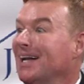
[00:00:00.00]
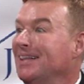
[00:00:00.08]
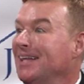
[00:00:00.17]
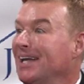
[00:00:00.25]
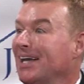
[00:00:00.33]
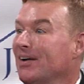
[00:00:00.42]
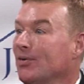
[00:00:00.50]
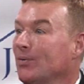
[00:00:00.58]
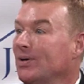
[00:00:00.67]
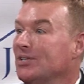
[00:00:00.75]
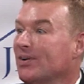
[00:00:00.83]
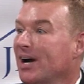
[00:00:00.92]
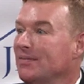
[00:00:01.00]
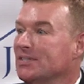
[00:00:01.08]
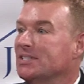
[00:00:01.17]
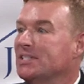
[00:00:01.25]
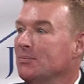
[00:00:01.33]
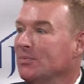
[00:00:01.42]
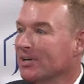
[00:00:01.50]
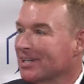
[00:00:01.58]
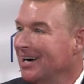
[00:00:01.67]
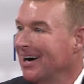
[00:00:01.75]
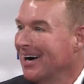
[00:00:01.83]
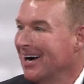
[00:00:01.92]
I think everyone drives a similar
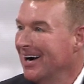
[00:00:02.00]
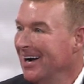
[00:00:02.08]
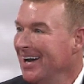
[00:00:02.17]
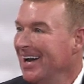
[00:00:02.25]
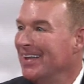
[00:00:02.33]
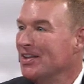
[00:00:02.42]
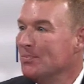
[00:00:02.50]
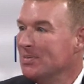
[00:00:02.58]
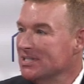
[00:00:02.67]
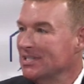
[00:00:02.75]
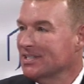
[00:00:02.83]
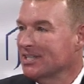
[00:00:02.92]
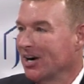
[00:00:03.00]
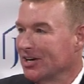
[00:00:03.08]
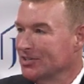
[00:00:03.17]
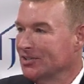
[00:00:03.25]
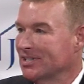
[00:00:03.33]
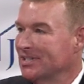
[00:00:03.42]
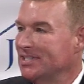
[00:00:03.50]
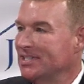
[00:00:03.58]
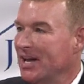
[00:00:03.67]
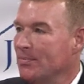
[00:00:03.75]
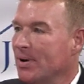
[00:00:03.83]
car and their business cards look the same.